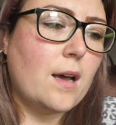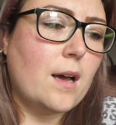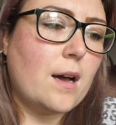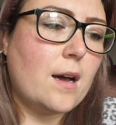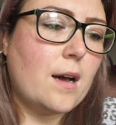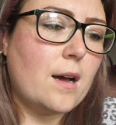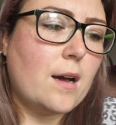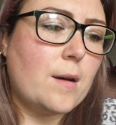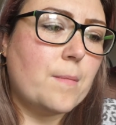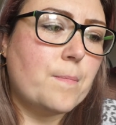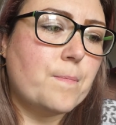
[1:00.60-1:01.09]

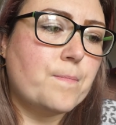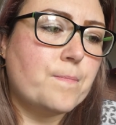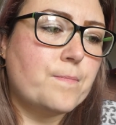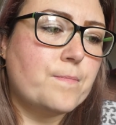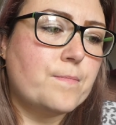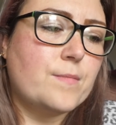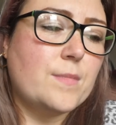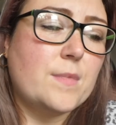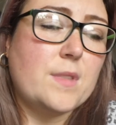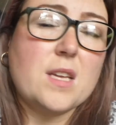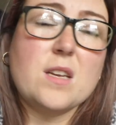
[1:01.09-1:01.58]
um,
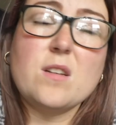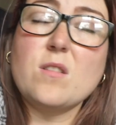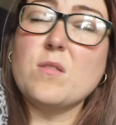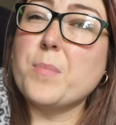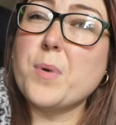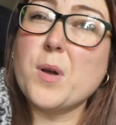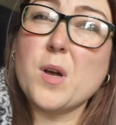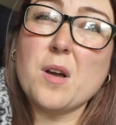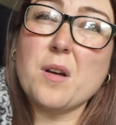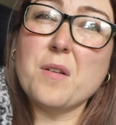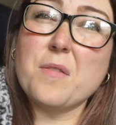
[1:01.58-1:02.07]
they're not
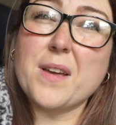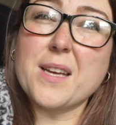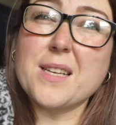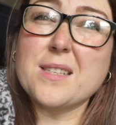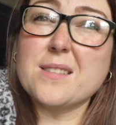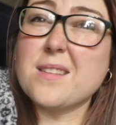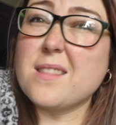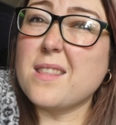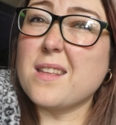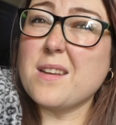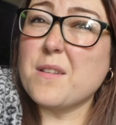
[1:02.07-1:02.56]

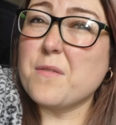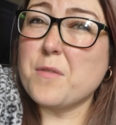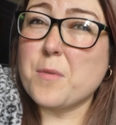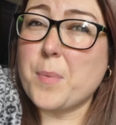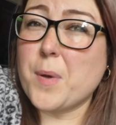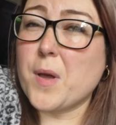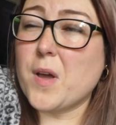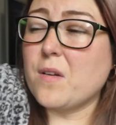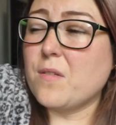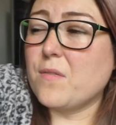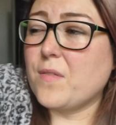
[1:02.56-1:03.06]
perfect, they're never
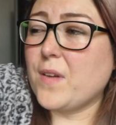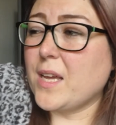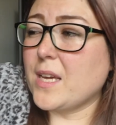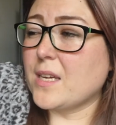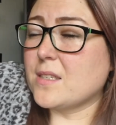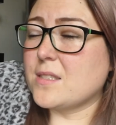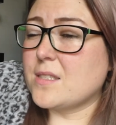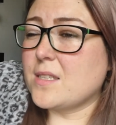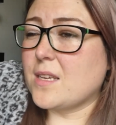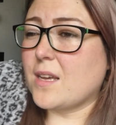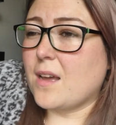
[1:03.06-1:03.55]

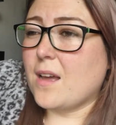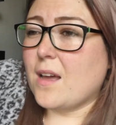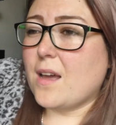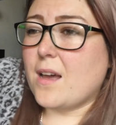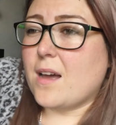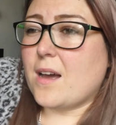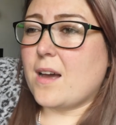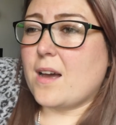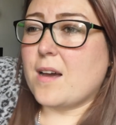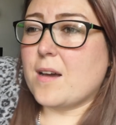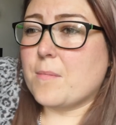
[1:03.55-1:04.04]
perfect.
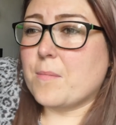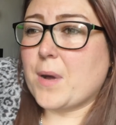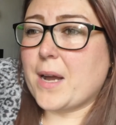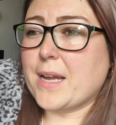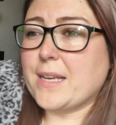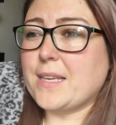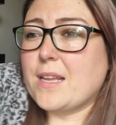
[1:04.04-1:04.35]
Um, I